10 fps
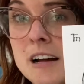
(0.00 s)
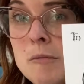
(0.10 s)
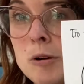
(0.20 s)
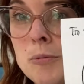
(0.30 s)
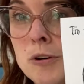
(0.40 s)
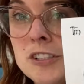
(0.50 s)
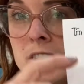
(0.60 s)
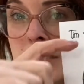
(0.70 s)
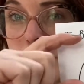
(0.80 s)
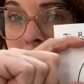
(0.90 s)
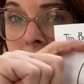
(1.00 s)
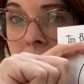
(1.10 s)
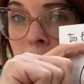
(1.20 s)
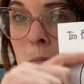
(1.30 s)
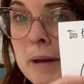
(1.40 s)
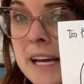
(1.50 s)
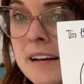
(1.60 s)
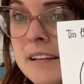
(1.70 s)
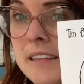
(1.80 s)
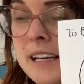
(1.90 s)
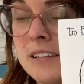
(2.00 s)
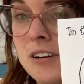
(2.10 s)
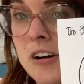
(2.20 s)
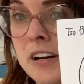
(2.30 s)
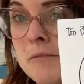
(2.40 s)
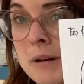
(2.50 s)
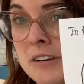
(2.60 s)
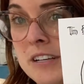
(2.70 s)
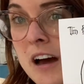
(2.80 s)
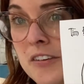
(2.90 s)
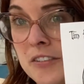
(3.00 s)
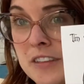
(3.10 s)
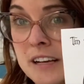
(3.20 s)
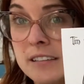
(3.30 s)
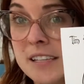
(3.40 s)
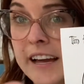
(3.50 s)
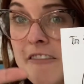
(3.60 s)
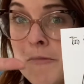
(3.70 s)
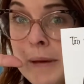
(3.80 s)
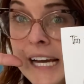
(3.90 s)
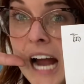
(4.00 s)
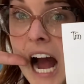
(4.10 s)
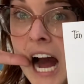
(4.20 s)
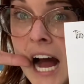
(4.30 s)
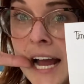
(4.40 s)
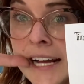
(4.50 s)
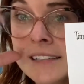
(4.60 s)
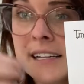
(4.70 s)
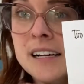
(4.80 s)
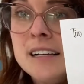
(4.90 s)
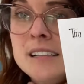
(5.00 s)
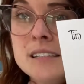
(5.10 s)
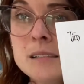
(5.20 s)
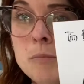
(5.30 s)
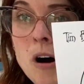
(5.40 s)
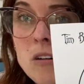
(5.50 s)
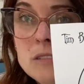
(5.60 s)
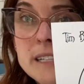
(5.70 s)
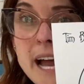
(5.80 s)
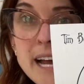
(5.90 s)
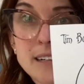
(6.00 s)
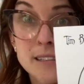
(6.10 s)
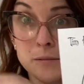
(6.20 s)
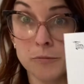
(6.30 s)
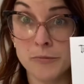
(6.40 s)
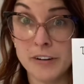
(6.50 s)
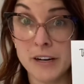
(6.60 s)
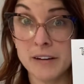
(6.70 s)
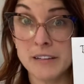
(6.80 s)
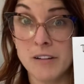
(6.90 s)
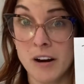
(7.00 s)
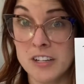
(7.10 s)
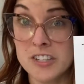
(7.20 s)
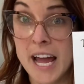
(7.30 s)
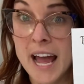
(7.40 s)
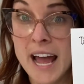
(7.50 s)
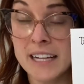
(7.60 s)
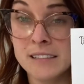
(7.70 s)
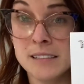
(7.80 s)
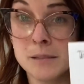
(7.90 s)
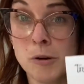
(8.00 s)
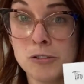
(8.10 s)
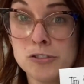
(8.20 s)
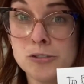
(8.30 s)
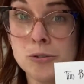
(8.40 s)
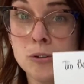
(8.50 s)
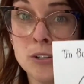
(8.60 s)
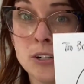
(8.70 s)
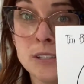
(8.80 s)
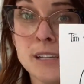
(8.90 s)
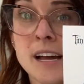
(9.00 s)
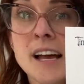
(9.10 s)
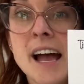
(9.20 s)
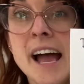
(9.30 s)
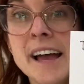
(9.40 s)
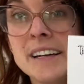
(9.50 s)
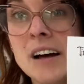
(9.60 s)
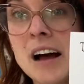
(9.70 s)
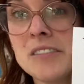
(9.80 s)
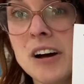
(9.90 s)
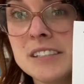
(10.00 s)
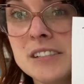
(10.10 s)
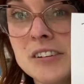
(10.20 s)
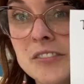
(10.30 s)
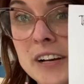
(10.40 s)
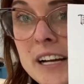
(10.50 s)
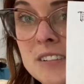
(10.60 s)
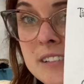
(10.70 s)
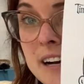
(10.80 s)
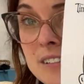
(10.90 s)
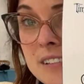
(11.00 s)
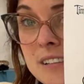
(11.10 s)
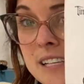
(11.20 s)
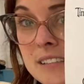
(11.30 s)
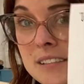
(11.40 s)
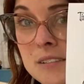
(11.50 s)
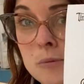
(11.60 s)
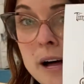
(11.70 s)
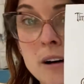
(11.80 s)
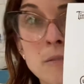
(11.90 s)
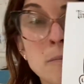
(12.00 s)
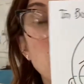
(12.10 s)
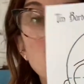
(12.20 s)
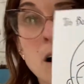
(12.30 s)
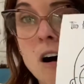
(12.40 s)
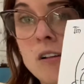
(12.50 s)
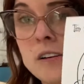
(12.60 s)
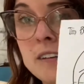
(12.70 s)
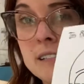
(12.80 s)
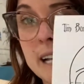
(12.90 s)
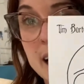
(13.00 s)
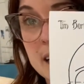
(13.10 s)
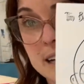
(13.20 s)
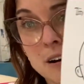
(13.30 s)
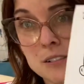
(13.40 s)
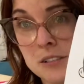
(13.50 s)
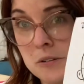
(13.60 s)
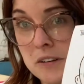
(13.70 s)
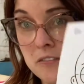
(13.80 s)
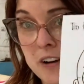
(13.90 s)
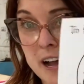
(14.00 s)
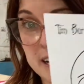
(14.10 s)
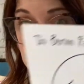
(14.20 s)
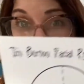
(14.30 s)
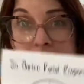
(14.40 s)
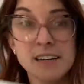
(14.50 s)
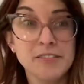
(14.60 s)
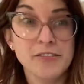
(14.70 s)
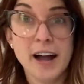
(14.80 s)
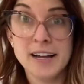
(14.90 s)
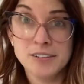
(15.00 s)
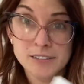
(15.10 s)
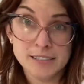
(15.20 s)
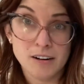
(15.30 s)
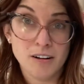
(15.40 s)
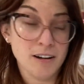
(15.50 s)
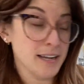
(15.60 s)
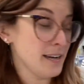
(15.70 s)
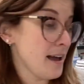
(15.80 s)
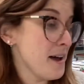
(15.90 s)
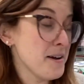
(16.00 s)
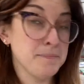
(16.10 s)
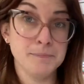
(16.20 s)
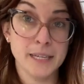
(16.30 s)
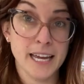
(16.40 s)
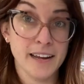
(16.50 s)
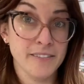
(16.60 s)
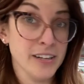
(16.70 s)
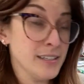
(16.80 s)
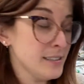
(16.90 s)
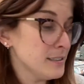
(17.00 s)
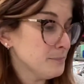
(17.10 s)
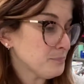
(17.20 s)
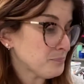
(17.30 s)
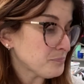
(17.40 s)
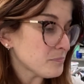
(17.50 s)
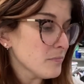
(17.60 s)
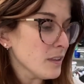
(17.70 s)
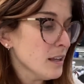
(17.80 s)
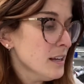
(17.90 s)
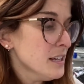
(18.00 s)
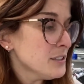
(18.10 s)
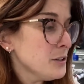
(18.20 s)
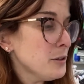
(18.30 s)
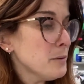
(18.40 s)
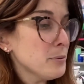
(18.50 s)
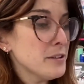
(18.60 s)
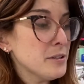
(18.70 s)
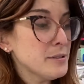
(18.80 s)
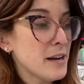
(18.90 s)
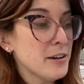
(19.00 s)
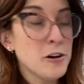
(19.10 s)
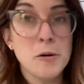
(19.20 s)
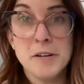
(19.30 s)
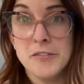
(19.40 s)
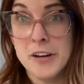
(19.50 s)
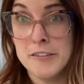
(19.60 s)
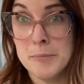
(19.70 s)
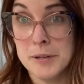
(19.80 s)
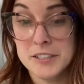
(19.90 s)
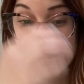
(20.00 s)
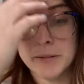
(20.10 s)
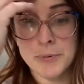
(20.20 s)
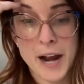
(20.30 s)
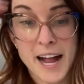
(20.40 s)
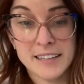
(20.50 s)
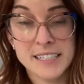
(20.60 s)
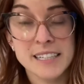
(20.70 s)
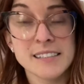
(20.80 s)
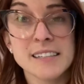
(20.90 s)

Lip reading: Proportions meaning how big things are compared to other things. They have big eyes, small necks, very large heads, small shoulders, and lots of different hairstyles and things as well. All of these handouts you can find in files on Canvas. So you can print those out at home if you have a printer and practice.